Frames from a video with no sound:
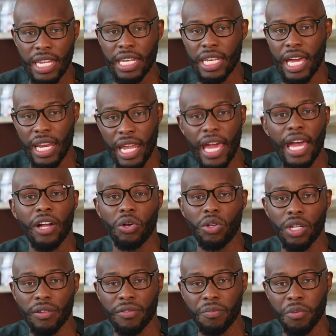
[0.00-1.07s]
in that angle
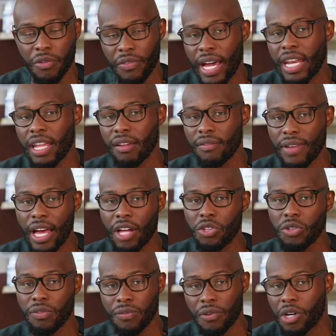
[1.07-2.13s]
of providing
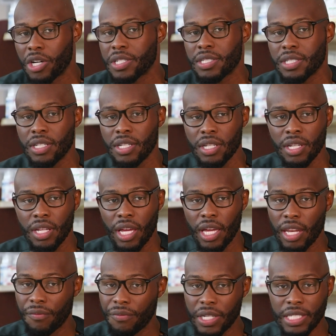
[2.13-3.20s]
value first. And
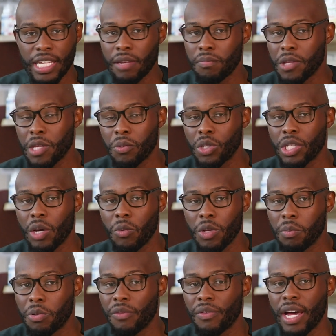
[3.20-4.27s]
if for 10 people that we
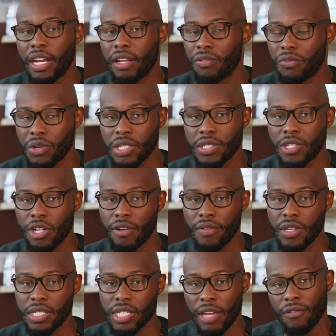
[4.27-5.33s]
provide a free
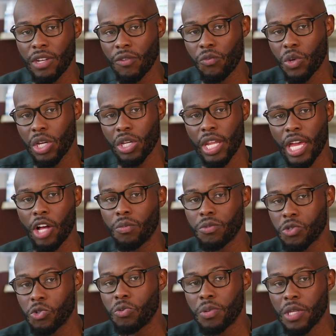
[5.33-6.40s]
service, even if we could help
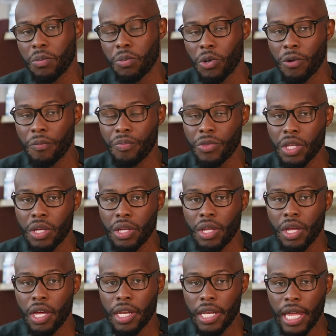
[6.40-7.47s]
2 people,
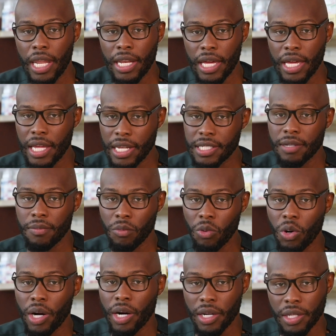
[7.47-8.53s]
then it's a
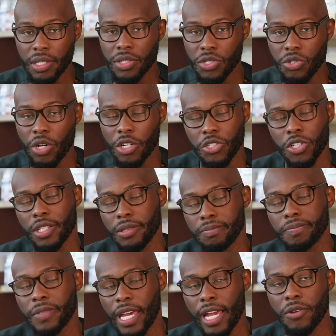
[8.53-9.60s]
more structured
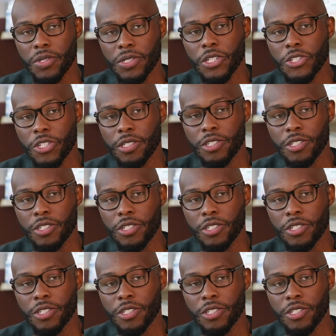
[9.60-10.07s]
acquisition